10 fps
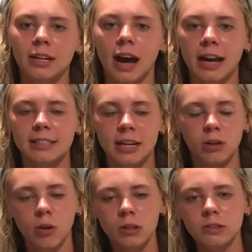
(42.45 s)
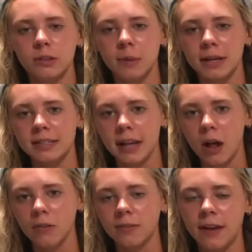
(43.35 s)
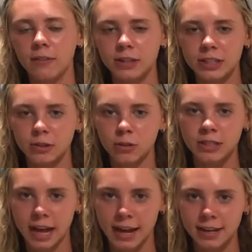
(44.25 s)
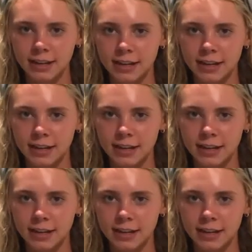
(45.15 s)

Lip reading: I set goals for myself every single day,